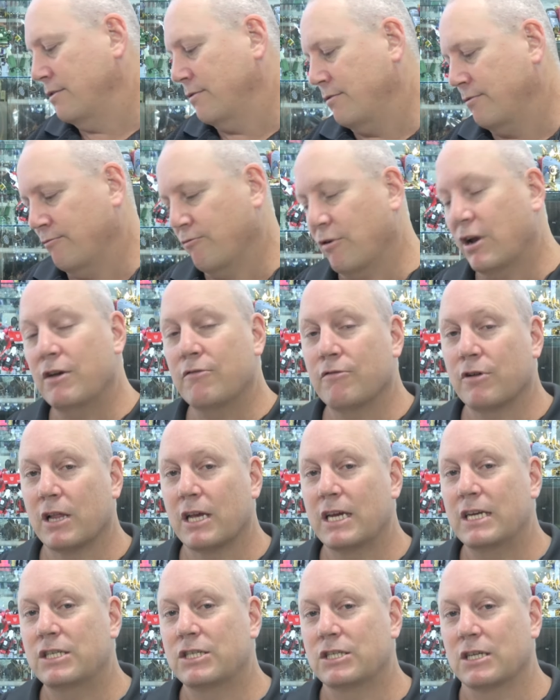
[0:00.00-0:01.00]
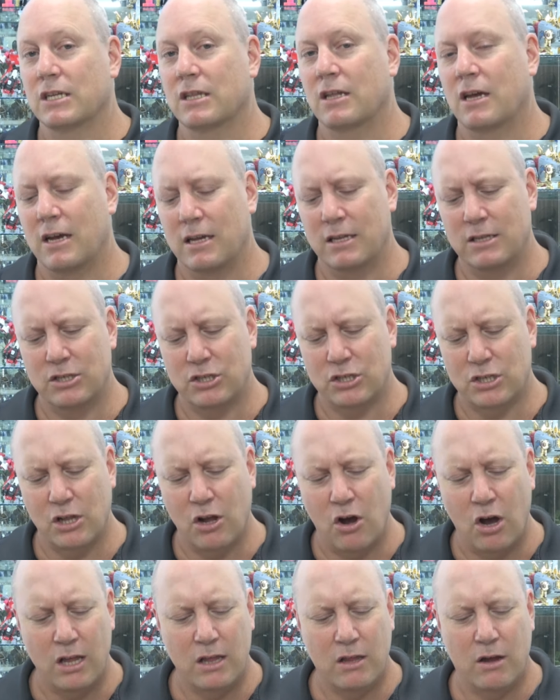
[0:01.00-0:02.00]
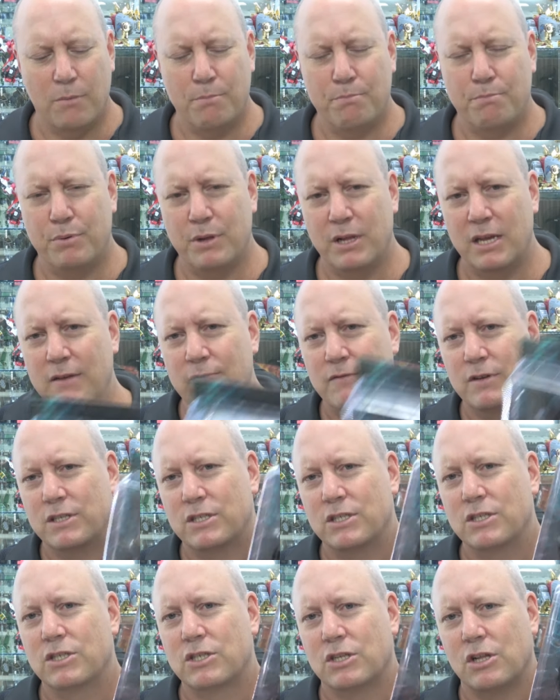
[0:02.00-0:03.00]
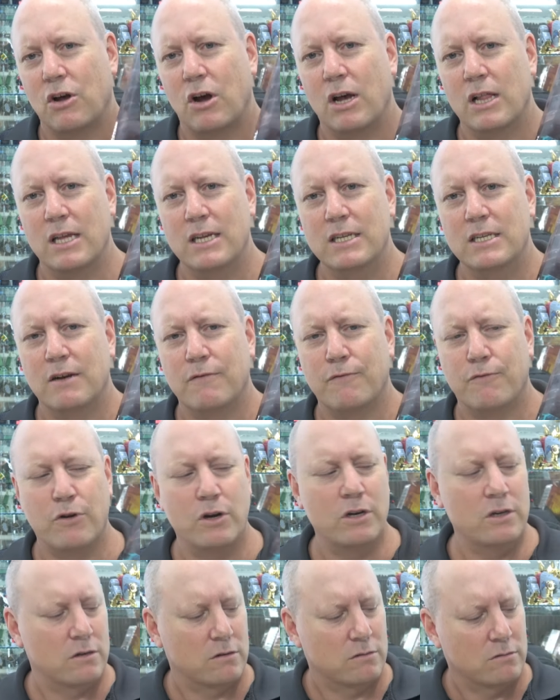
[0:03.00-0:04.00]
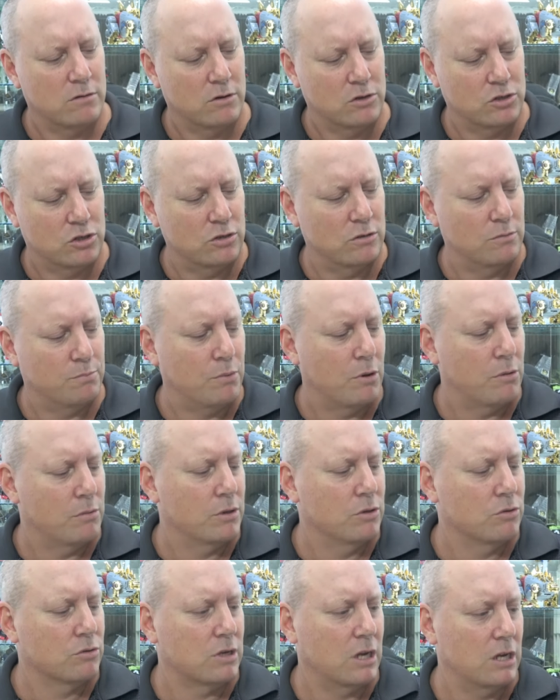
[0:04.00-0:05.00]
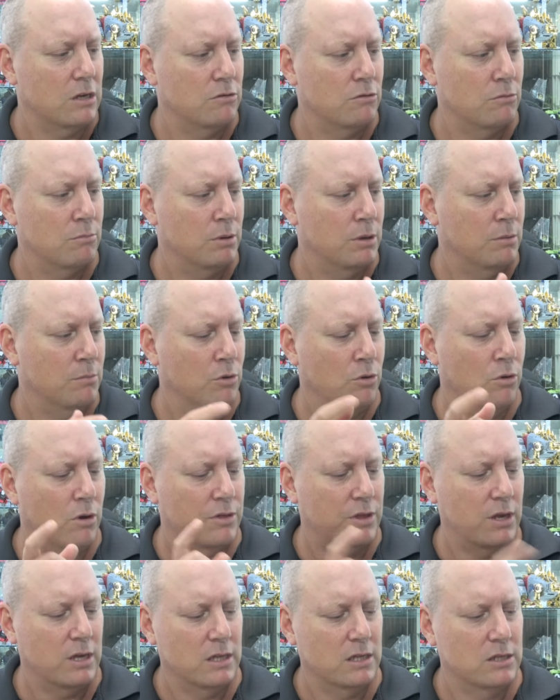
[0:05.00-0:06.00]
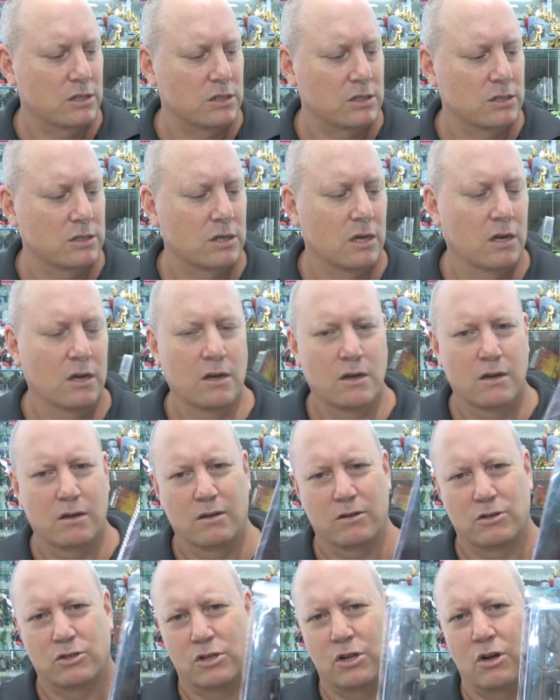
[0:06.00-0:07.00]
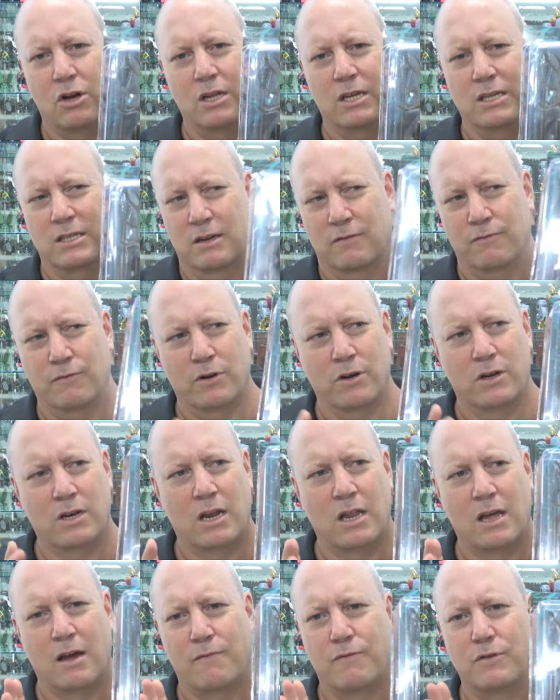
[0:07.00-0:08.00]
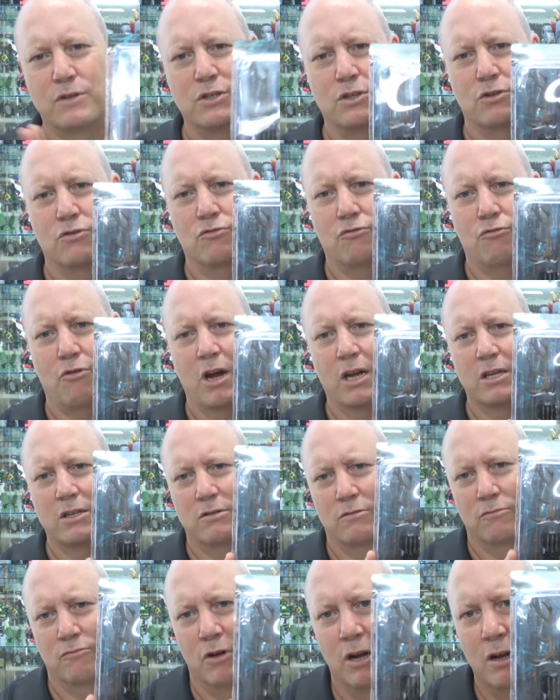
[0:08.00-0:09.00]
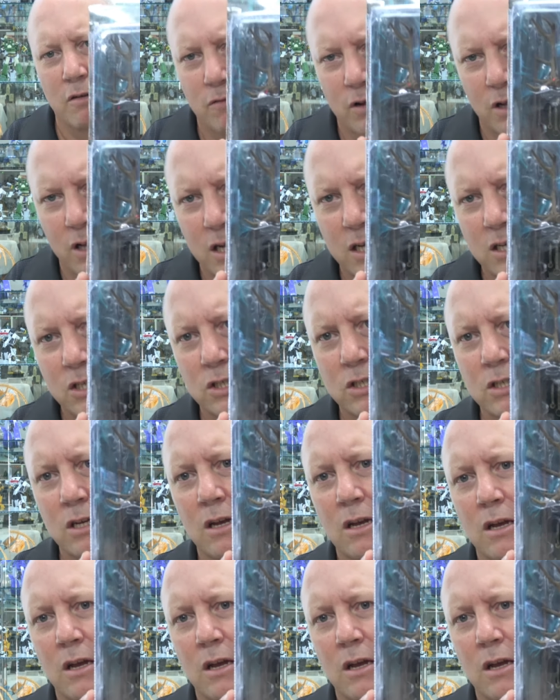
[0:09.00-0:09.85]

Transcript: re-released it. It's slight. I believe this is slightly different. I should have probably looked into it a bit more. I think this is slightly different. I don't know if it's a direct re-release,